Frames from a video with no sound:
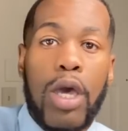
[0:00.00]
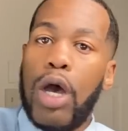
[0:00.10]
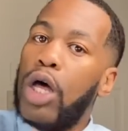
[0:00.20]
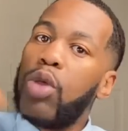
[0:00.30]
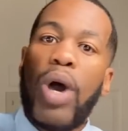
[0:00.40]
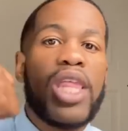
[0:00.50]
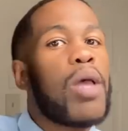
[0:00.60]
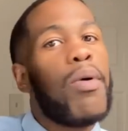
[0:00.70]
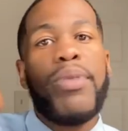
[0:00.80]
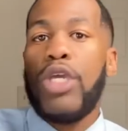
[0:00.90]
Otherwise, I'm
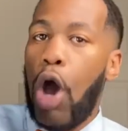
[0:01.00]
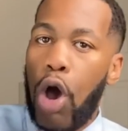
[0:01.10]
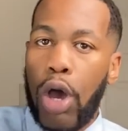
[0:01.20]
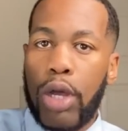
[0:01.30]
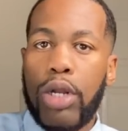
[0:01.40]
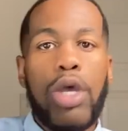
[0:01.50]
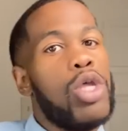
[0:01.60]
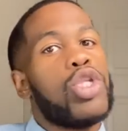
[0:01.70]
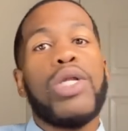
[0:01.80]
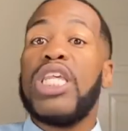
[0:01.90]
going to be gone.
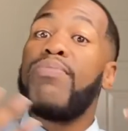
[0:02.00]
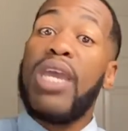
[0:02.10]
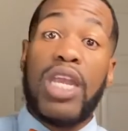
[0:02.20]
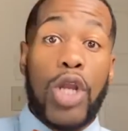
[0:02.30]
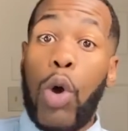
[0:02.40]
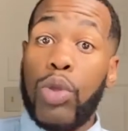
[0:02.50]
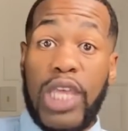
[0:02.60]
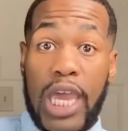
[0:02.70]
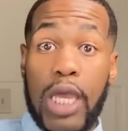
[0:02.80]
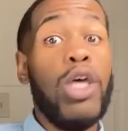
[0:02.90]
So this man knows
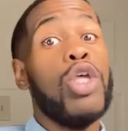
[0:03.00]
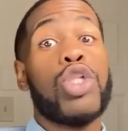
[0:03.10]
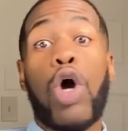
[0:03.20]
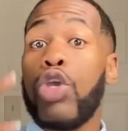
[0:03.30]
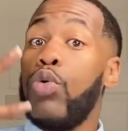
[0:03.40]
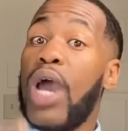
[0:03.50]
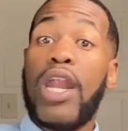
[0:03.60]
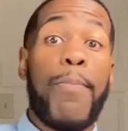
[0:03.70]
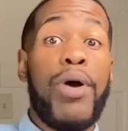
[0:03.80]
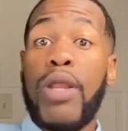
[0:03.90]
that. So you got to
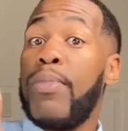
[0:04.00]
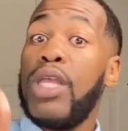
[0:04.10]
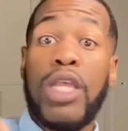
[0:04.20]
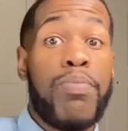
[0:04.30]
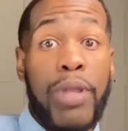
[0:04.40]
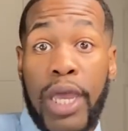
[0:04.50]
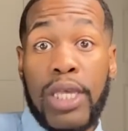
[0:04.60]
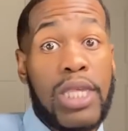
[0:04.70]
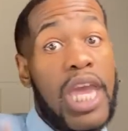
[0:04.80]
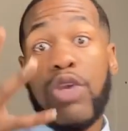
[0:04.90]
put him in his
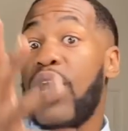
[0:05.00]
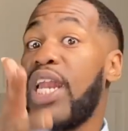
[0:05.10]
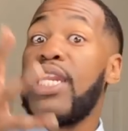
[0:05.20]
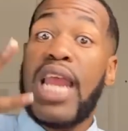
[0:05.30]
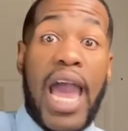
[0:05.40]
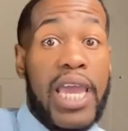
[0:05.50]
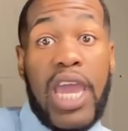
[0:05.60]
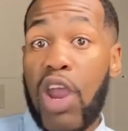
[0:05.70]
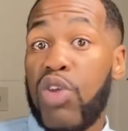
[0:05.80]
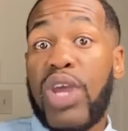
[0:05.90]
place and you got to not
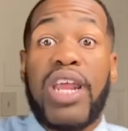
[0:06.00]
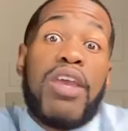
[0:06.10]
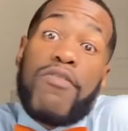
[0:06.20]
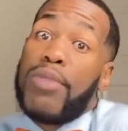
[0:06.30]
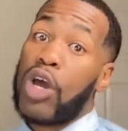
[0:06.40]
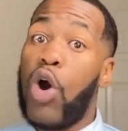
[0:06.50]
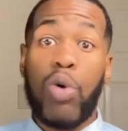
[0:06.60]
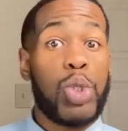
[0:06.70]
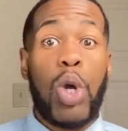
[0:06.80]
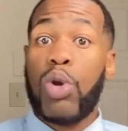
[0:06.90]
care. You got to give him that cold
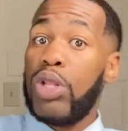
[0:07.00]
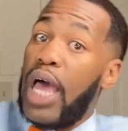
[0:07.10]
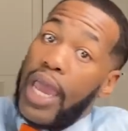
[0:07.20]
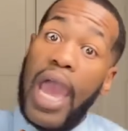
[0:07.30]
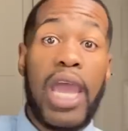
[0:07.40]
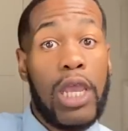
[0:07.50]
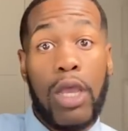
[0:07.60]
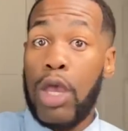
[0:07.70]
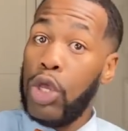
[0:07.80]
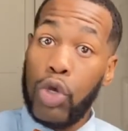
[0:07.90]
shoulder like, hey,
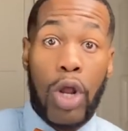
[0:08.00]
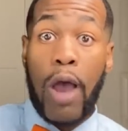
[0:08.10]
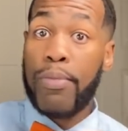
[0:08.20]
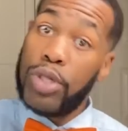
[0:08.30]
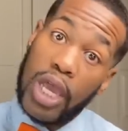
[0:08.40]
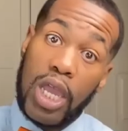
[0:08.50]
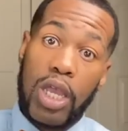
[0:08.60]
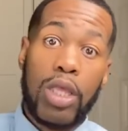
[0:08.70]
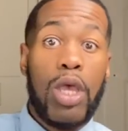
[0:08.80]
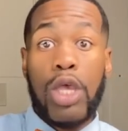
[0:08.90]
you know what I'm
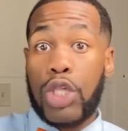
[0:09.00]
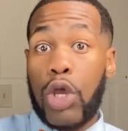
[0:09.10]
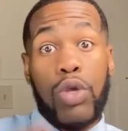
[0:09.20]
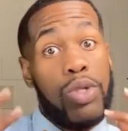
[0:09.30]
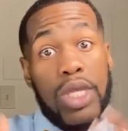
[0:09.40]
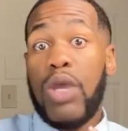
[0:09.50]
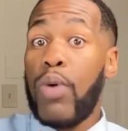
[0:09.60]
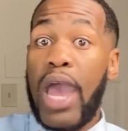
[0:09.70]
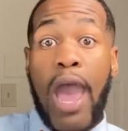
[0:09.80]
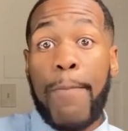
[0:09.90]
saying? So you see
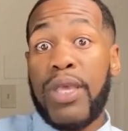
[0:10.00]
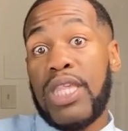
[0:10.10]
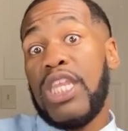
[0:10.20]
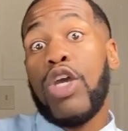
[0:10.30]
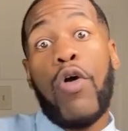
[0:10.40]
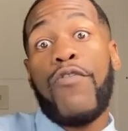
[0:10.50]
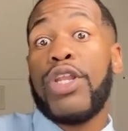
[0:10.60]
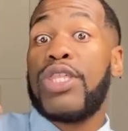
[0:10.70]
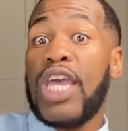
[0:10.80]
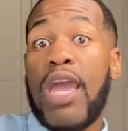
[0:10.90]
what happens. And they go for the
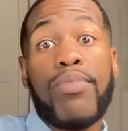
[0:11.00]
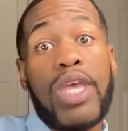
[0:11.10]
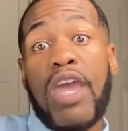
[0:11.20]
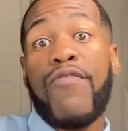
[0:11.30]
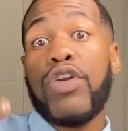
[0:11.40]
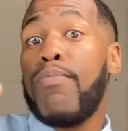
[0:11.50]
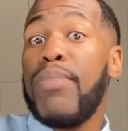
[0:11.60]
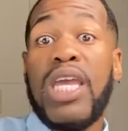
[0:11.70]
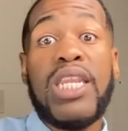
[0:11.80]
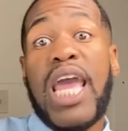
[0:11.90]
same thing for the
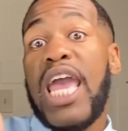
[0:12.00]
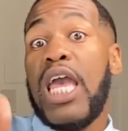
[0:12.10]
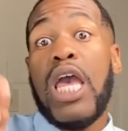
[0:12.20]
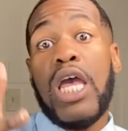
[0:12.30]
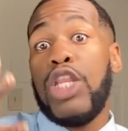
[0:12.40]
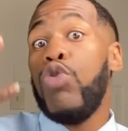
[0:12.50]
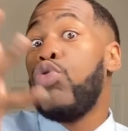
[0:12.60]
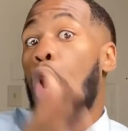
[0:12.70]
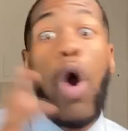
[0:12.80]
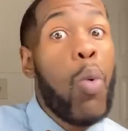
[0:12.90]
men that you
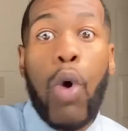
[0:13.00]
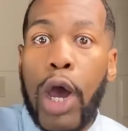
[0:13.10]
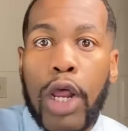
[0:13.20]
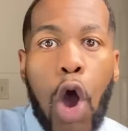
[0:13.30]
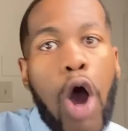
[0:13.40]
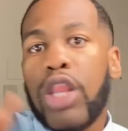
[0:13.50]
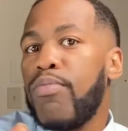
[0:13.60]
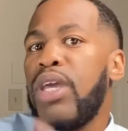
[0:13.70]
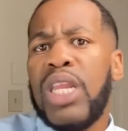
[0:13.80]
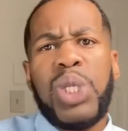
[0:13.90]
don't want. All the
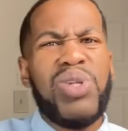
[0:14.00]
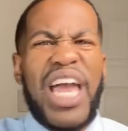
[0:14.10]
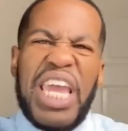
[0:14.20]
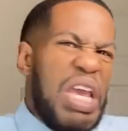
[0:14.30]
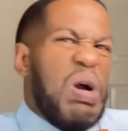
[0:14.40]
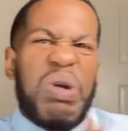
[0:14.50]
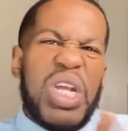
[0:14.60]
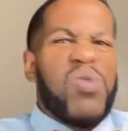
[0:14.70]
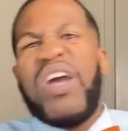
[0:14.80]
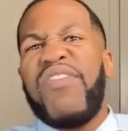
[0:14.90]
men that you like, ill, get
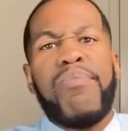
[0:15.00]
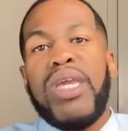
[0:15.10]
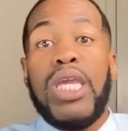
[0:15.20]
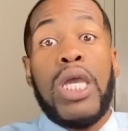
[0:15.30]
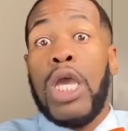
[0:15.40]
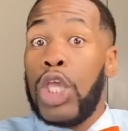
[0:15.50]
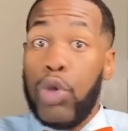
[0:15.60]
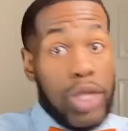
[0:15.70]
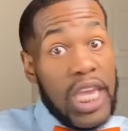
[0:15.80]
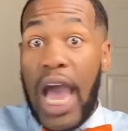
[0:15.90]
away from me. You
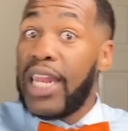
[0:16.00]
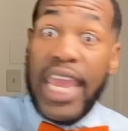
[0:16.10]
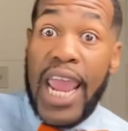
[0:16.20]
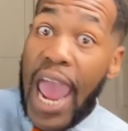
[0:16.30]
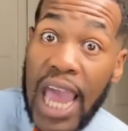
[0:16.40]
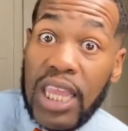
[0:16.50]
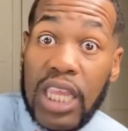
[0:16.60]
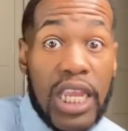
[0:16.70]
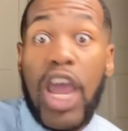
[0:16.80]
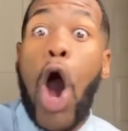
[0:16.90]
see how they act.
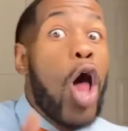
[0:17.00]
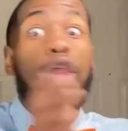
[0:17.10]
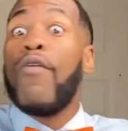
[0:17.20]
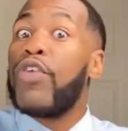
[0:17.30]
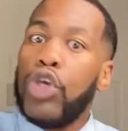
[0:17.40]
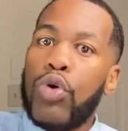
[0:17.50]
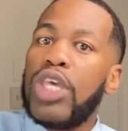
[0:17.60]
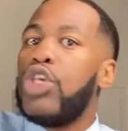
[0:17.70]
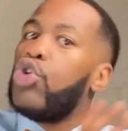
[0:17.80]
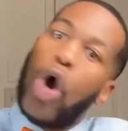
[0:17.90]
They all over you
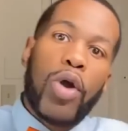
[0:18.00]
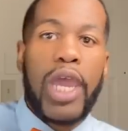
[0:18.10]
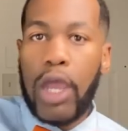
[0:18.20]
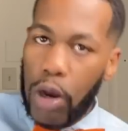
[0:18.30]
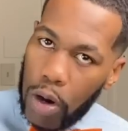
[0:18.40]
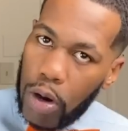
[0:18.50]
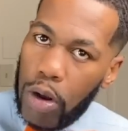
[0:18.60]
because you don't care.